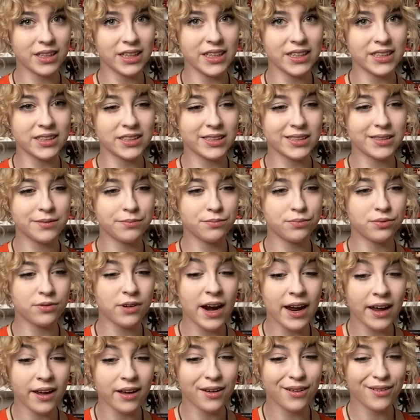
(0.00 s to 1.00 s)
he's
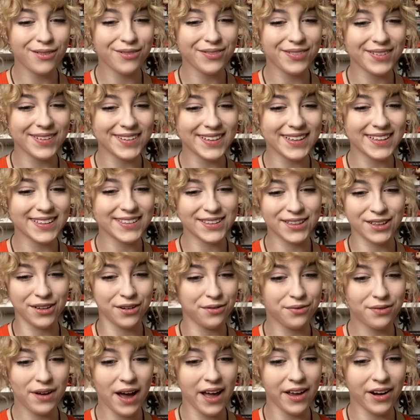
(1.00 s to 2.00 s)
brave, and he's a
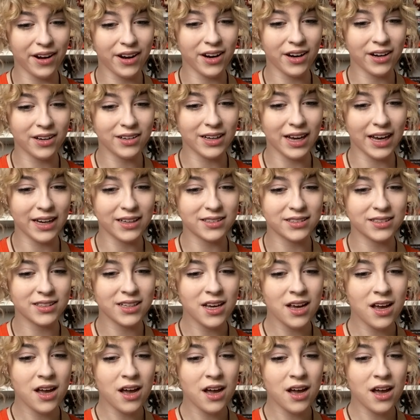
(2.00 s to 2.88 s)
good fighter, and